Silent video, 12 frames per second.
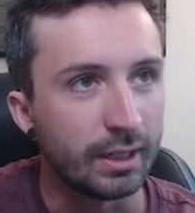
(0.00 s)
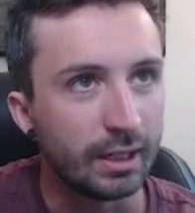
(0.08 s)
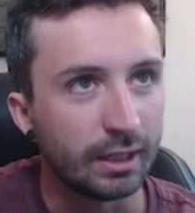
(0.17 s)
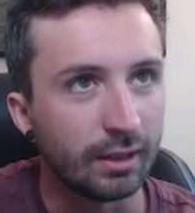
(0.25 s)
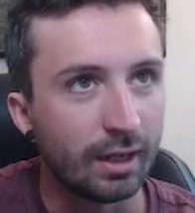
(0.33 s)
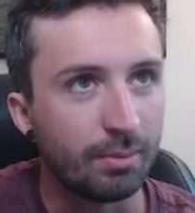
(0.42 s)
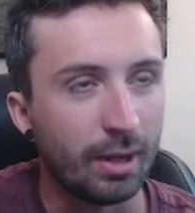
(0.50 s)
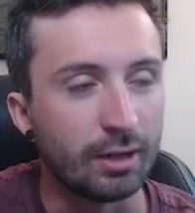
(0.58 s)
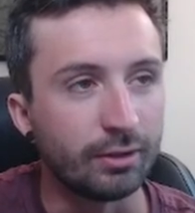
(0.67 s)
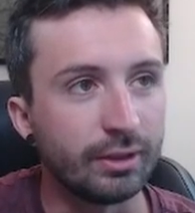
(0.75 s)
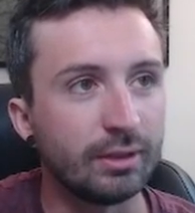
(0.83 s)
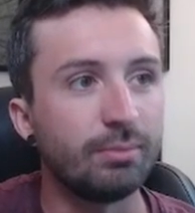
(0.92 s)
Ignite
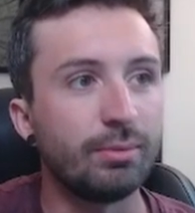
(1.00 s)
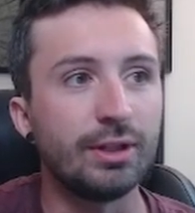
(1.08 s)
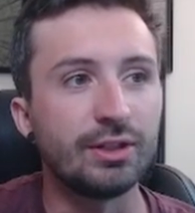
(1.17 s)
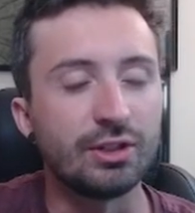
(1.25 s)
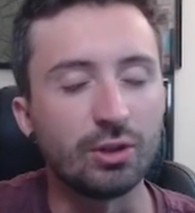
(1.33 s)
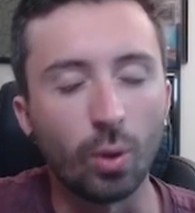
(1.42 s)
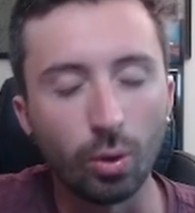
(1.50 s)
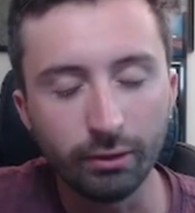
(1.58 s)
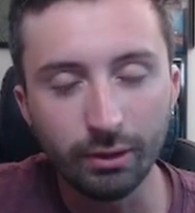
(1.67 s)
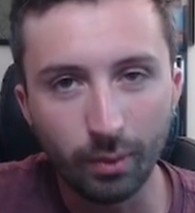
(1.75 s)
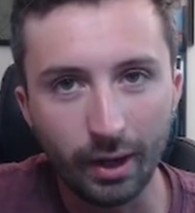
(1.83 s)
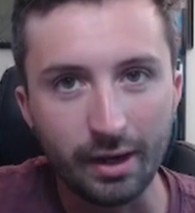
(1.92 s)
Paladin, but this is the
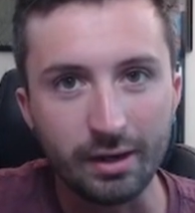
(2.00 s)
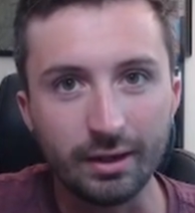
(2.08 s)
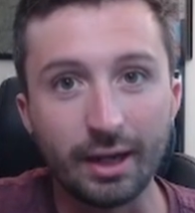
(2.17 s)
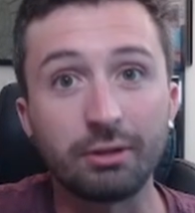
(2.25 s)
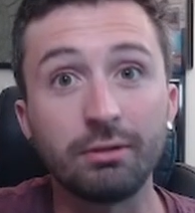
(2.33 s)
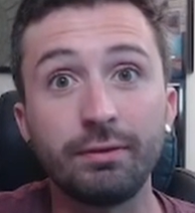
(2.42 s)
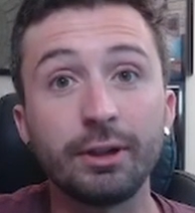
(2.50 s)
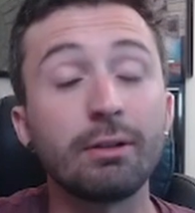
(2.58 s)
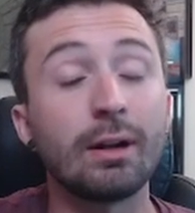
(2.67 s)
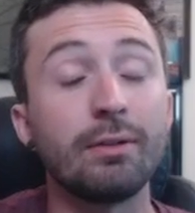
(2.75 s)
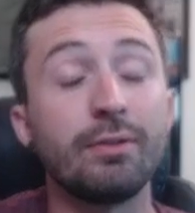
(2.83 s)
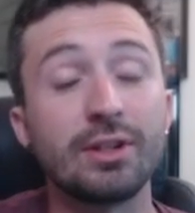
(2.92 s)
only way I can figure
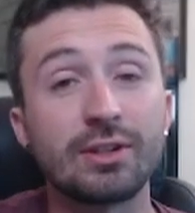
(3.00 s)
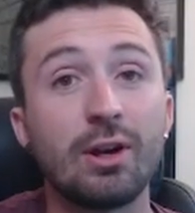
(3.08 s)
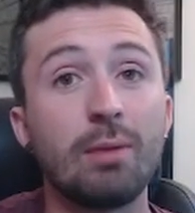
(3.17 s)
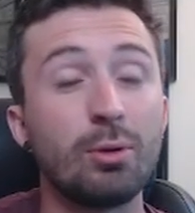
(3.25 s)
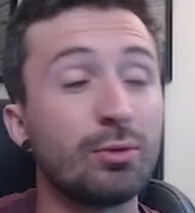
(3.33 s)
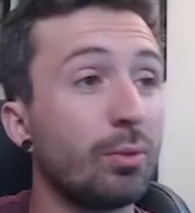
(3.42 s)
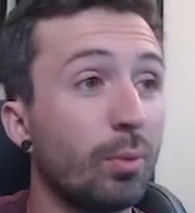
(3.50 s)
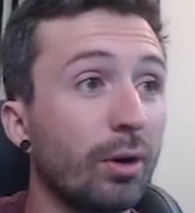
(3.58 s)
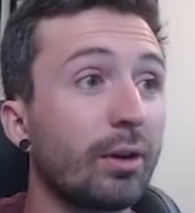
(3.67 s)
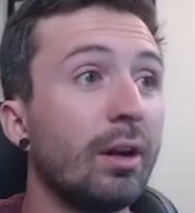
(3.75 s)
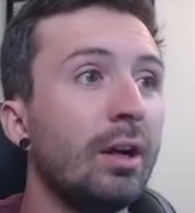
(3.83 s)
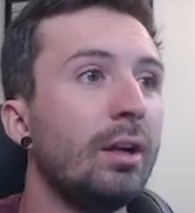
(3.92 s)
out for this combo to
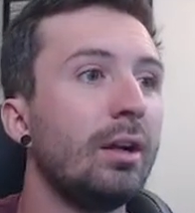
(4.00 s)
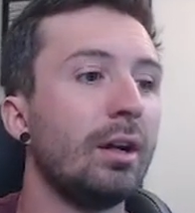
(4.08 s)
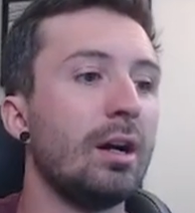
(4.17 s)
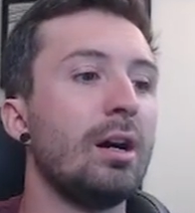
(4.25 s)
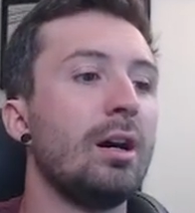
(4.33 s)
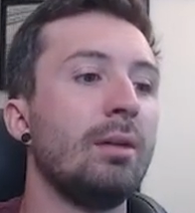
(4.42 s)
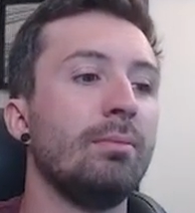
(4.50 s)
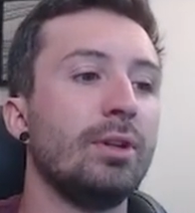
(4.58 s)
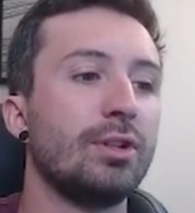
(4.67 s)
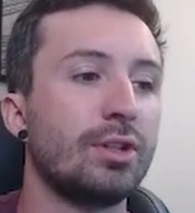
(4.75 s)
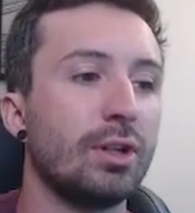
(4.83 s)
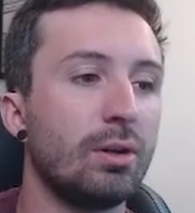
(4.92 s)
work.
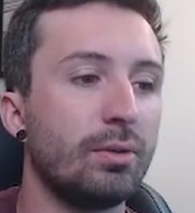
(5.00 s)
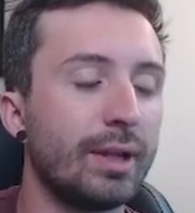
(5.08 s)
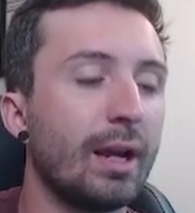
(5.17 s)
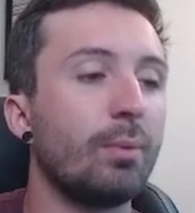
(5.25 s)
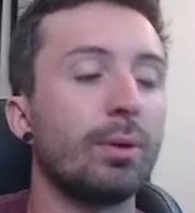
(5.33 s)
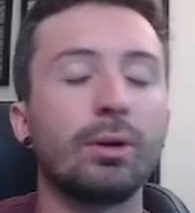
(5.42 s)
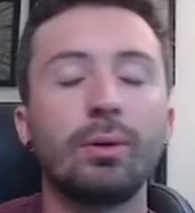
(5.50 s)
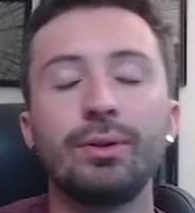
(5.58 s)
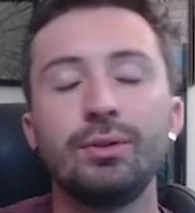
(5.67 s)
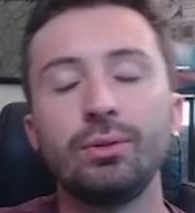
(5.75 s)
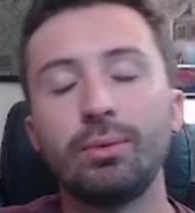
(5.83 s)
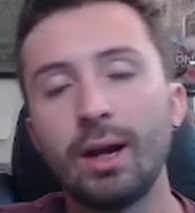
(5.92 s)
So yeah, we're going
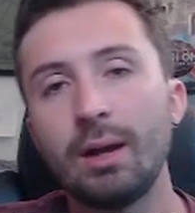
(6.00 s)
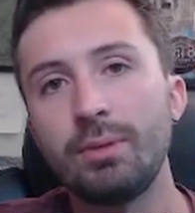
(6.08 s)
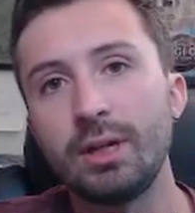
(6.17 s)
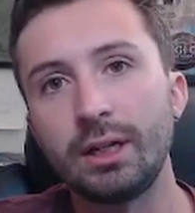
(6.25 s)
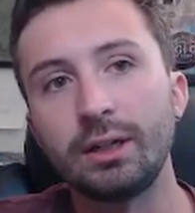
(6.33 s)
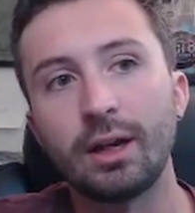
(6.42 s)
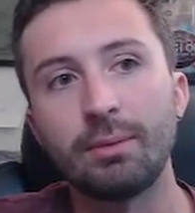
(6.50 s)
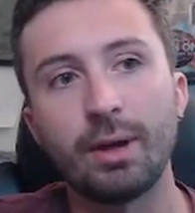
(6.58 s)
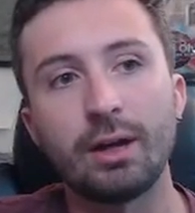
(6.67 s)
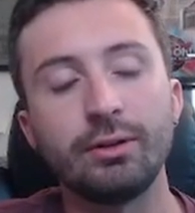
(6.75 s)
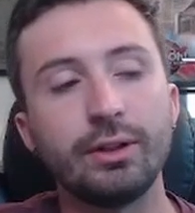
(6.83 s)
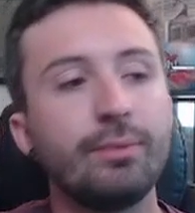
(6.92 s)
to grab Ignite
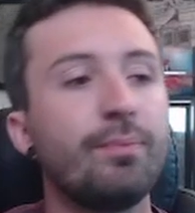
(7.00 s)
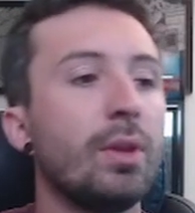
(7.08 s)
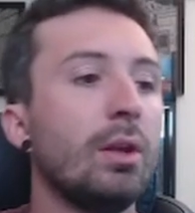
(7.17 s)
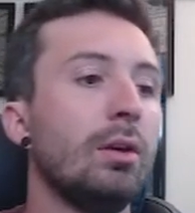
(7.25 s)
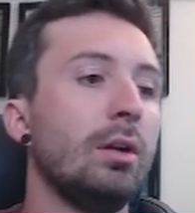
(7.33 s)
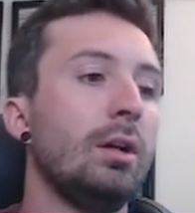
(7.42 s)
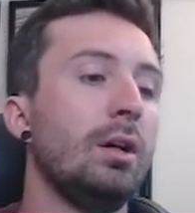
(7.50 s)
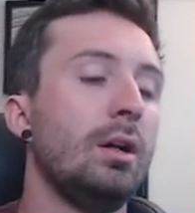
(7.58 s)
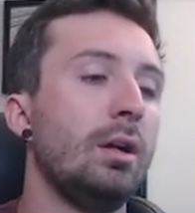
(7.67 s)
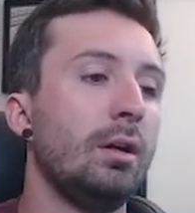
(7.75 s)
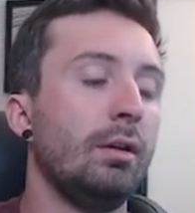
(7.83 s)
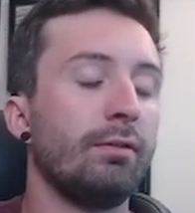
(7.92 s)
Paladin.
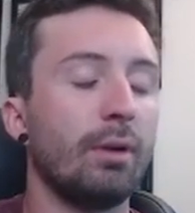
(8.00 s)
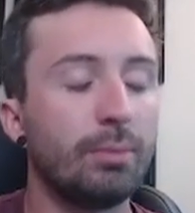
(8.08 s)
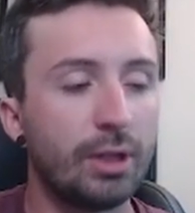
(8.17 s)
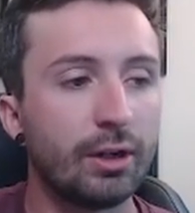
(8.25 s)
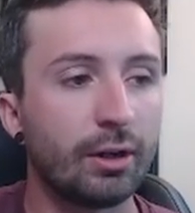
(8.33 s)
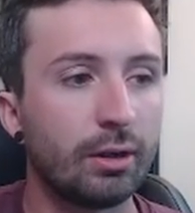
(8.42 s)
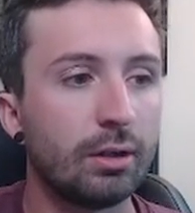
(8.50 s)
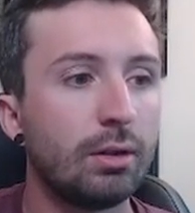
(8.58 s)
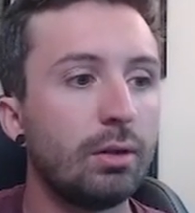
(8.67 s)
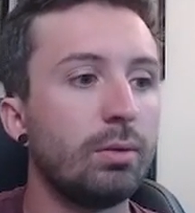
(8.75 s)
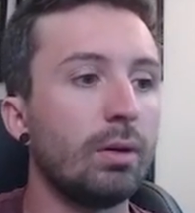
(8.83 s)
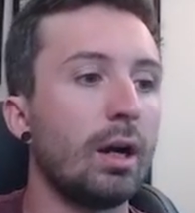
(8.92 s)
From here,
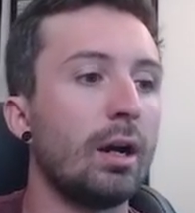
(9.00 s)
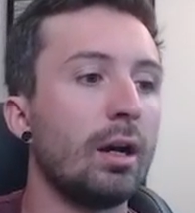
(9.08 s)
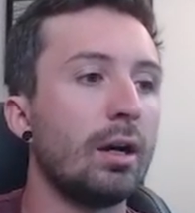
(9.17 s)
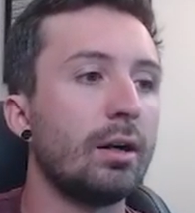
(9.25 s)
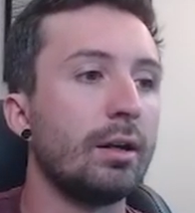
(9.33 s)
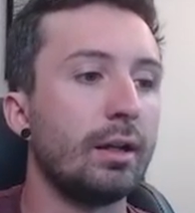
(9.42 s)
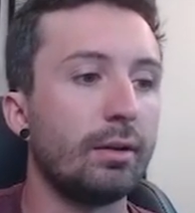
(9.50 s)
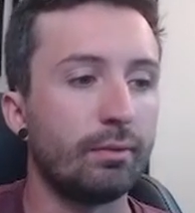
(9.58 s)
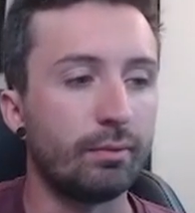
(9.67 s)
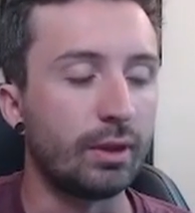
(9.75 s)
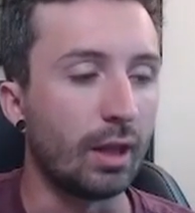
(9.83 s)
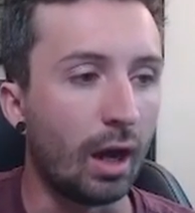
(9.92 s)

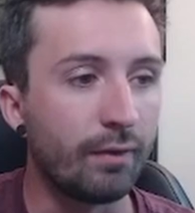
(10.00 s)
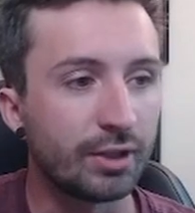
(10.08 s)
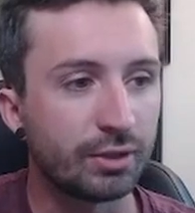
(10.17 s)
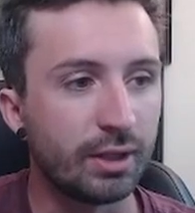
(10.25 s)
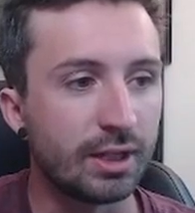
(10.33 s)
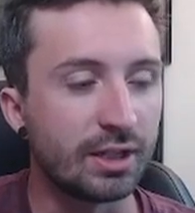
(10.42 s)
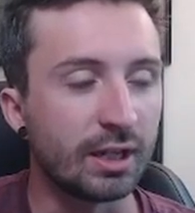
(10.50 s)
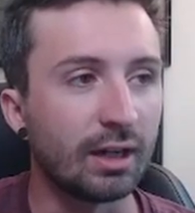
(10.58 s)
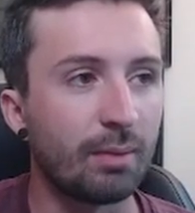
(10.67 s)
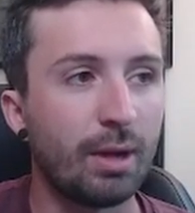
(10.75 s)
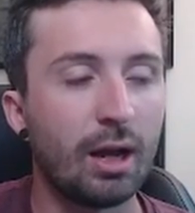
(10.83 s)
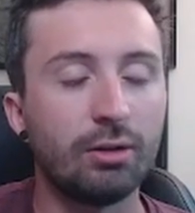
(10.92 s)
obviously this
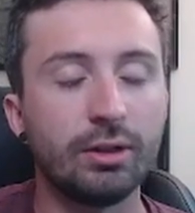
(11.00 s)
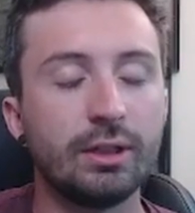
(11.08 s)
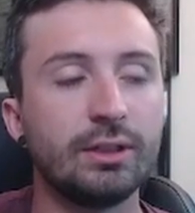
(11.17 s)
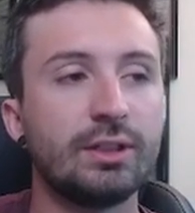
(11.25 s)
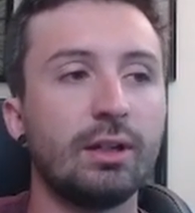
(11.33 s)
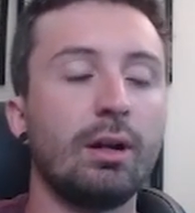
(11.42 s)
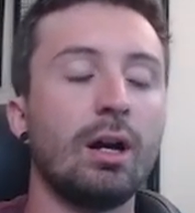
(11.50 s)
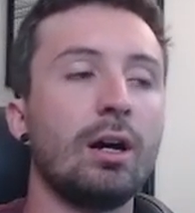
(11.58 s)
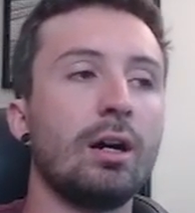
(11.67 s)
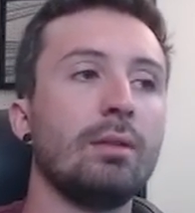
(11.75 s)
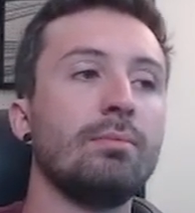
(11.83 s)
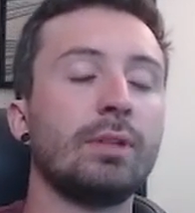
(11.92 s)
Ignite Paladins
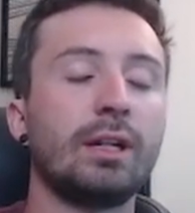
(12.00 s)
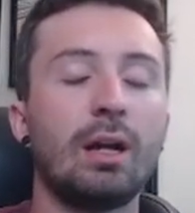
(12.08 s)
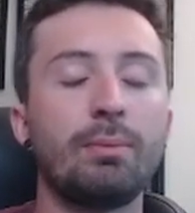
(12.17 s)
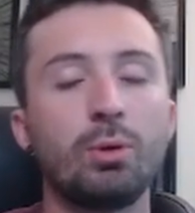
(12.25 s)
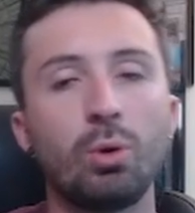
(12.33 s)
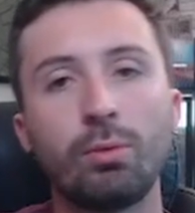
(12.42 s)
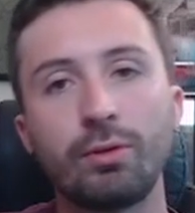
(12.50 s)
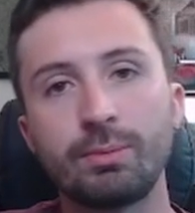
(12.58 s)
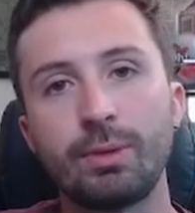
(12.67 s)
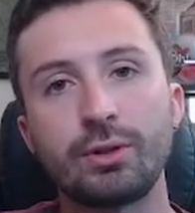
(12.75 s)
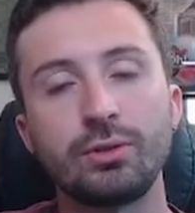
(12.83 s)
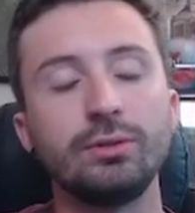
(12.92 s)
cannot be normal or
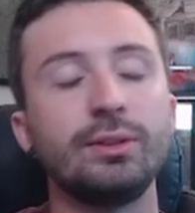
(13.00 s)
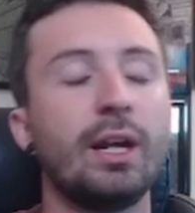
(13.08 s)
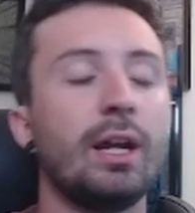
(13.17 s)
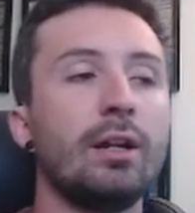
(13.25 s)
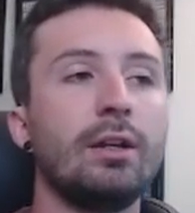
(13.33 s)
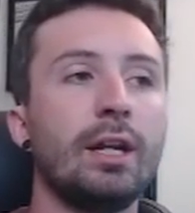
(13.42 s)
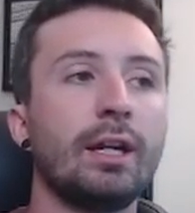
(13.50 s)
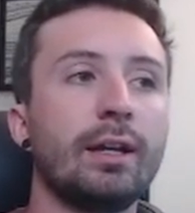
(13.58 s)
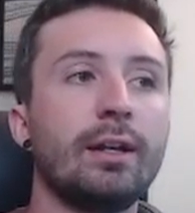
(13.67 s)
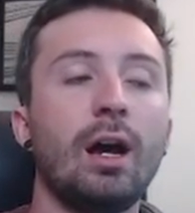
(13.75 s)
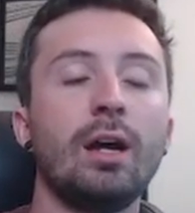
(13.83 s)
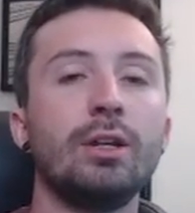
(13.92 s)
specialed, and it
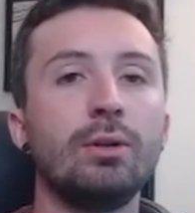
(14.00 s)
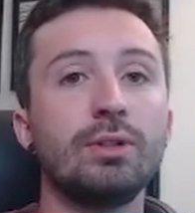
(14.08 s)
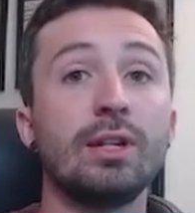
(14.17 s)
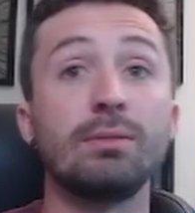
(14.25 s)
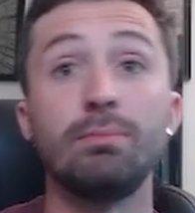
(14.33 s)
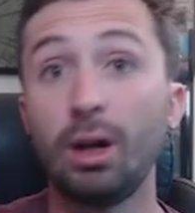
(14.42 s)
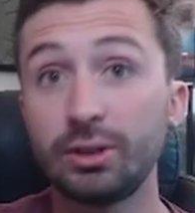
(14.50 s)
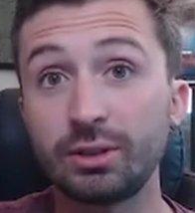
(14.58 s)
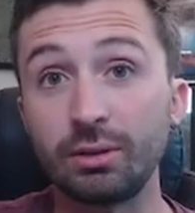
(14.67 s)
cannot use its monster